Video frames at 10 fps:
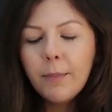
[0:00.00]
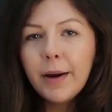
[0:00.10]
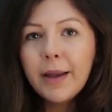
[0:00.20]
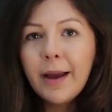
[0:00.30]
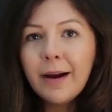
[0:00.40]

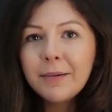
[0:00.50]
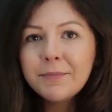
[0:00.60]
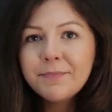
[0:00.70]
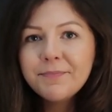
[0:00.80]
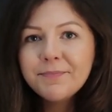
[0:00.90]
but yeah
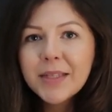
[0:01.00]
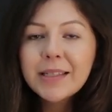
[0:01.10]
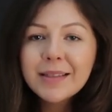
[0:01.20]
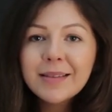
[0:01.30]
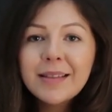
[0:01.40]

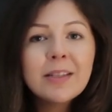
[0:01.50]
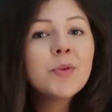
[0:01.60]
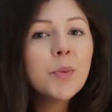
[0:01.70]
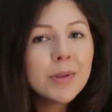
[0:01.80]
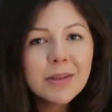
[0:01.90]
this
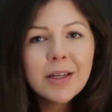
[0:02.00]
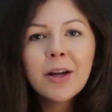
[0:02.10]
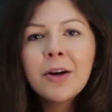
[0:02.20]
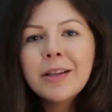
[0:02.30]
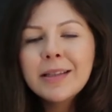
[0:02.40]
this was
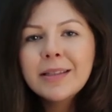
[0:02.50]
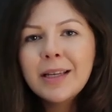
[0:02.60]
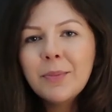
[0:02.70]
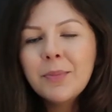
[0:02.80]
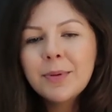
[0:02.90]
good and
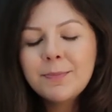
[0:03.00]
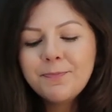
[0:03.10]
deep